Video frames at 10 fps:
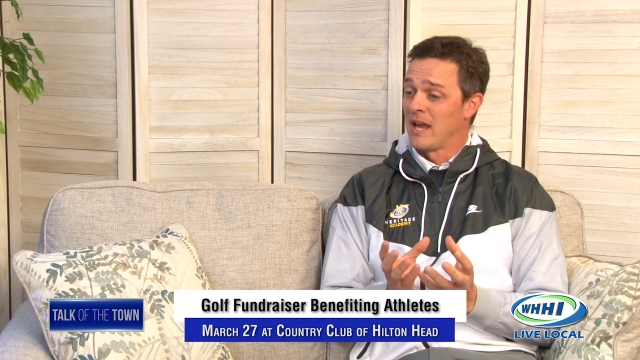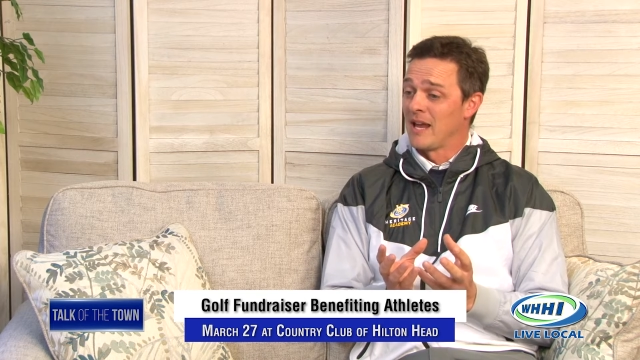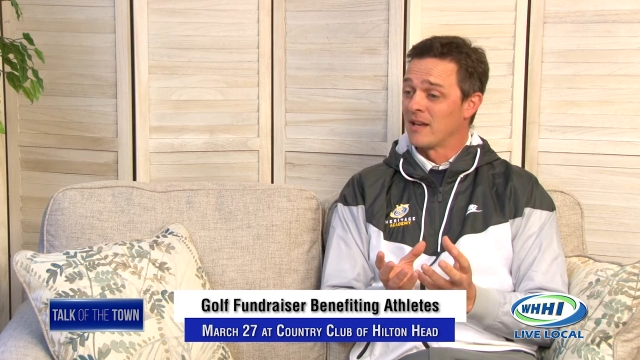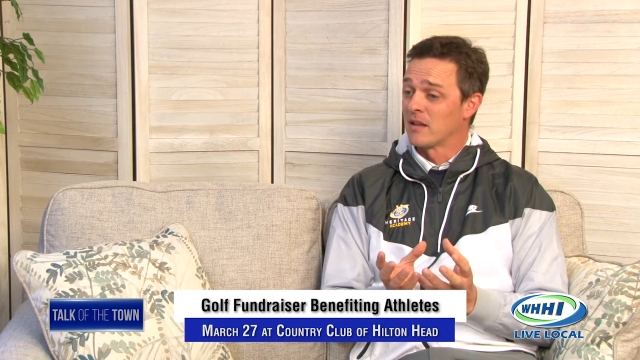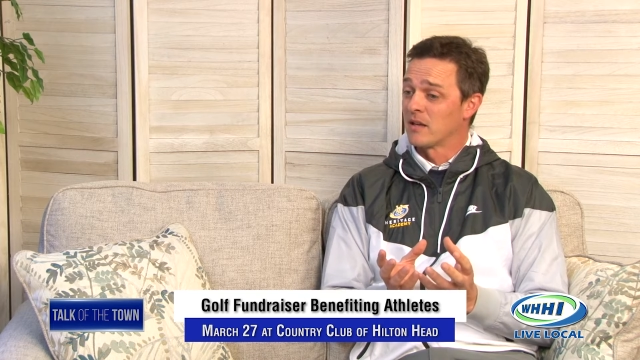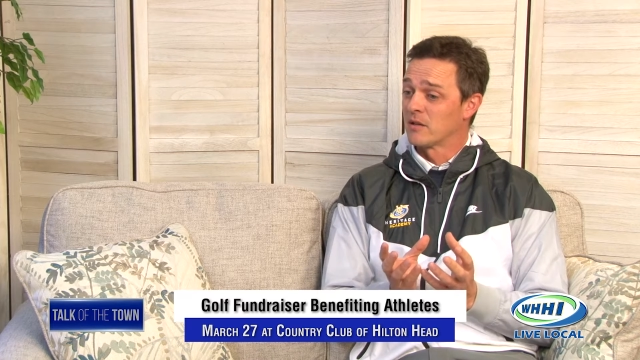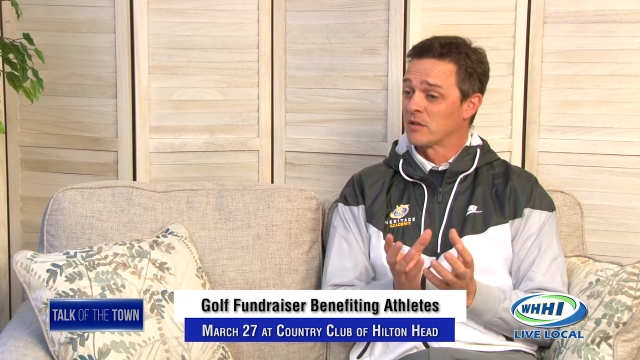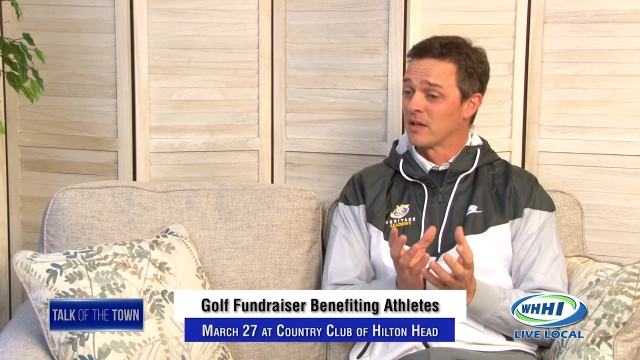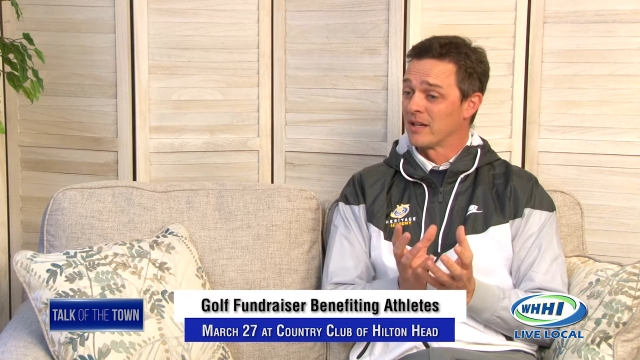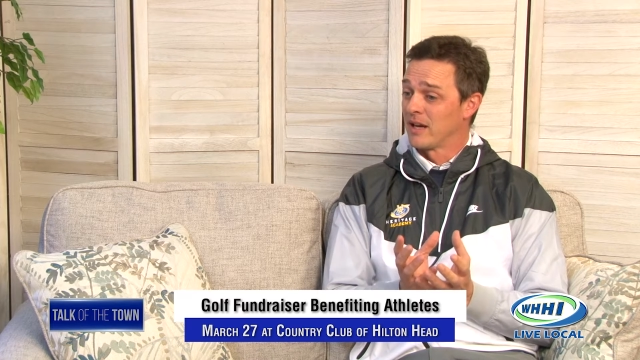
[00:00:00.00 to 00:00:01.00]
anything
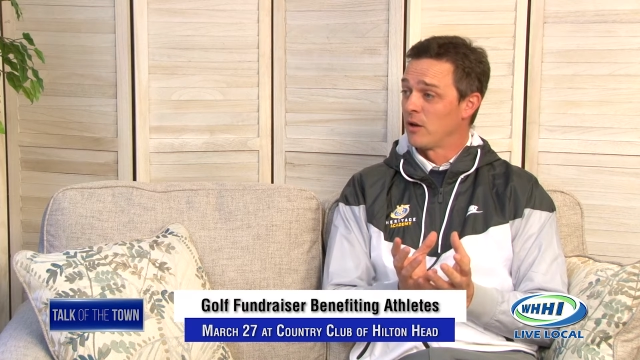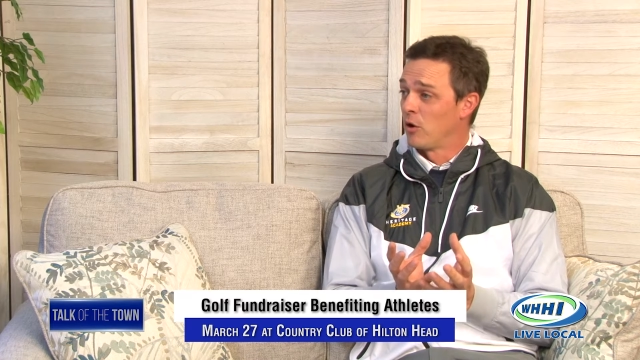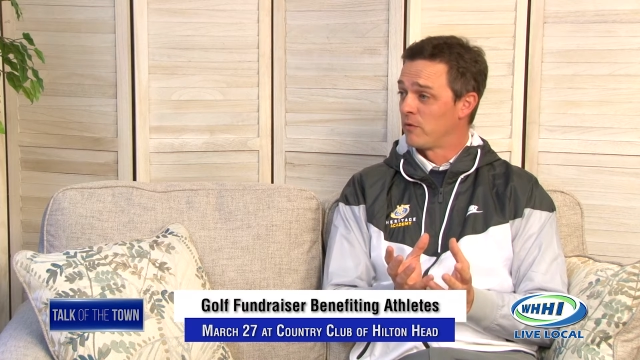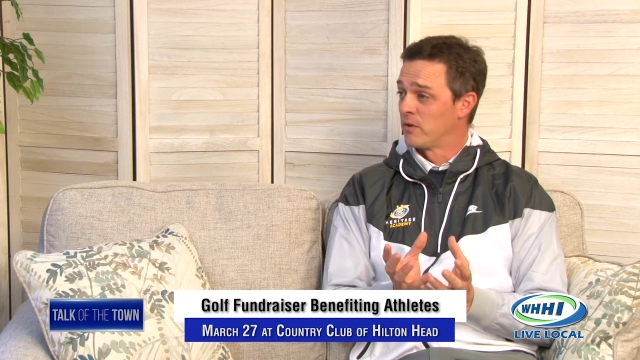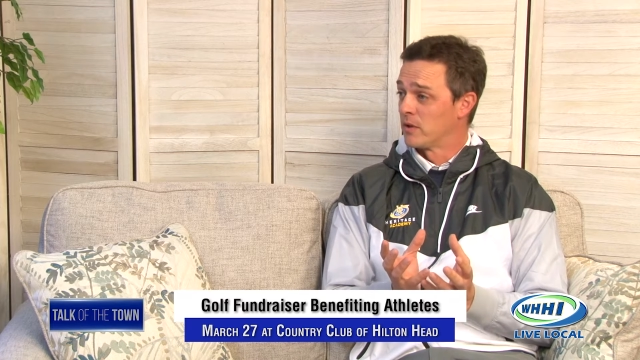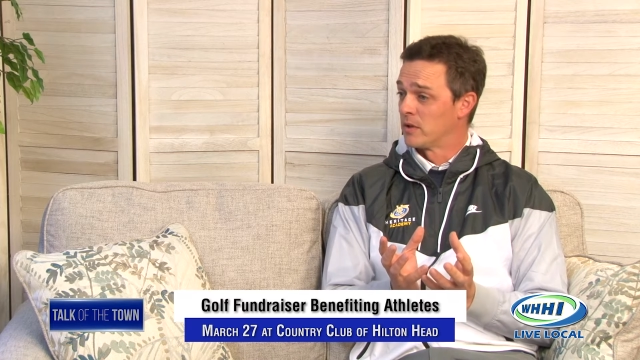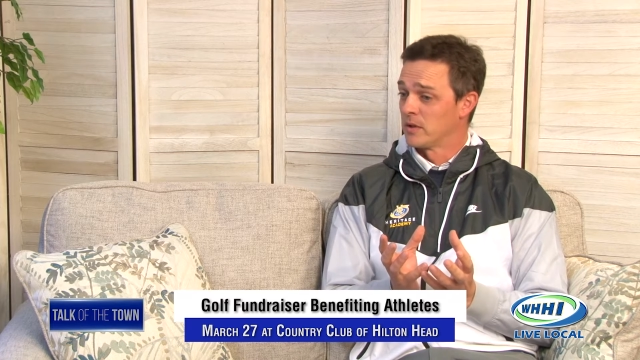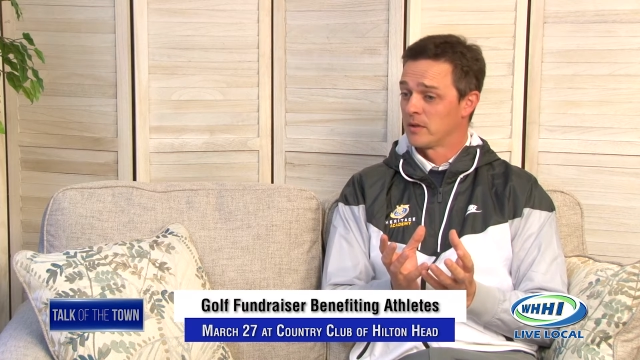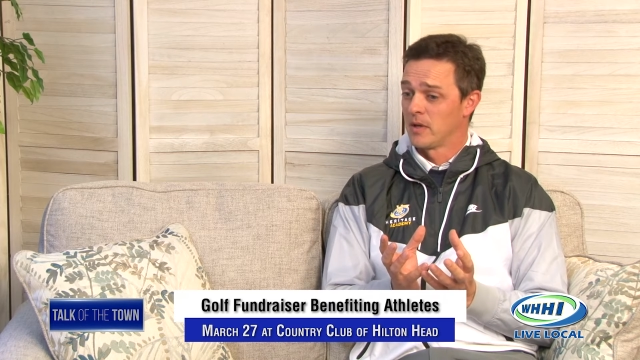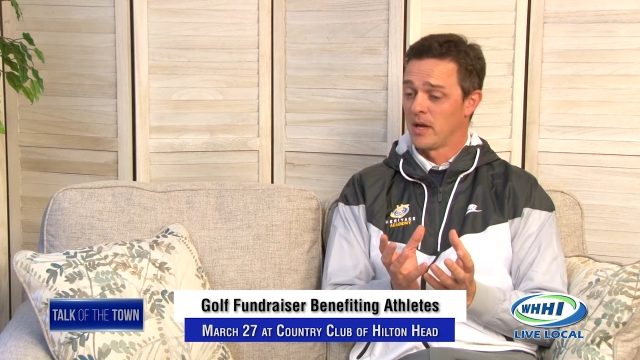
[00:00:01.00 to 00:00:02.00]
to again offer
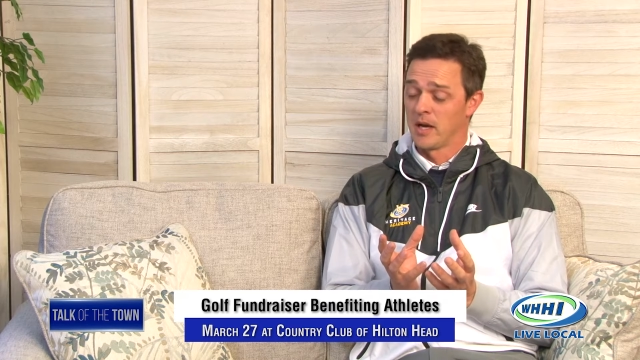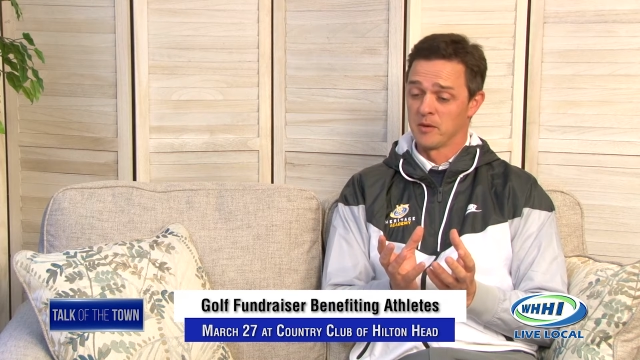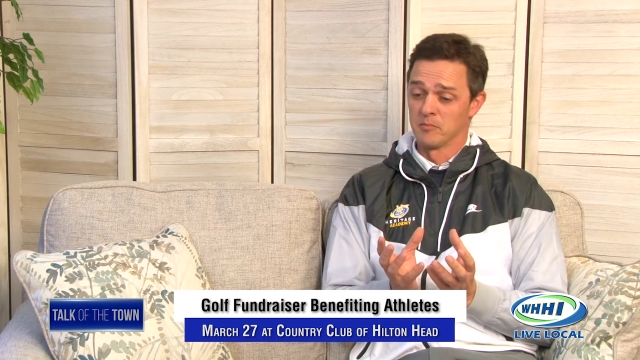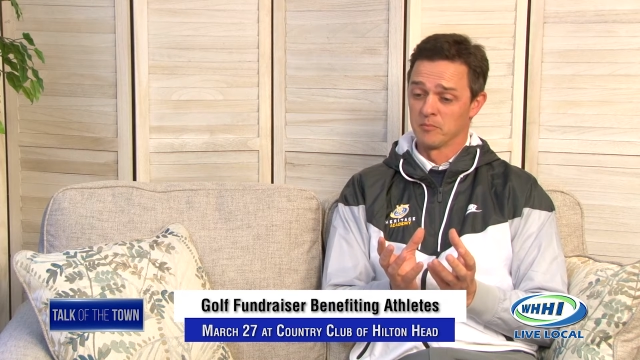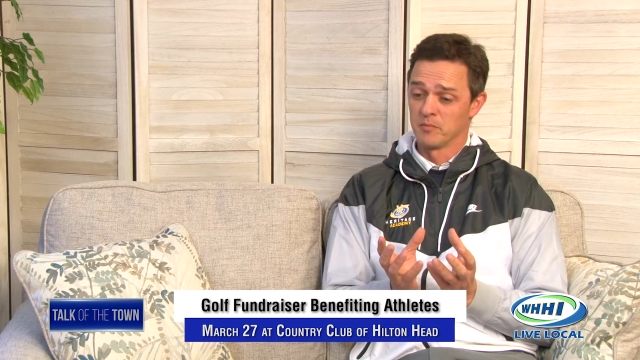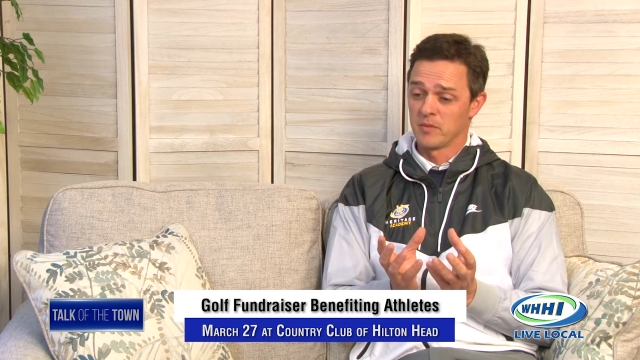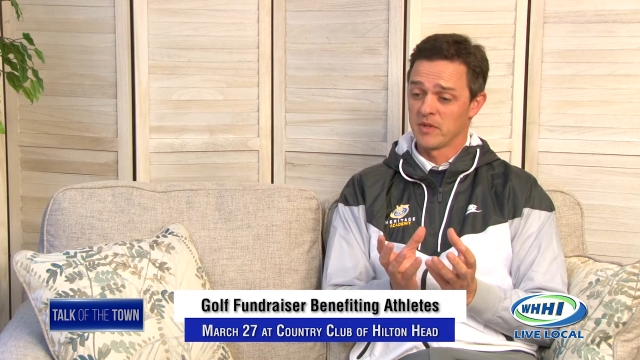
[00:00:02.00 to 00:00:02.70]
um,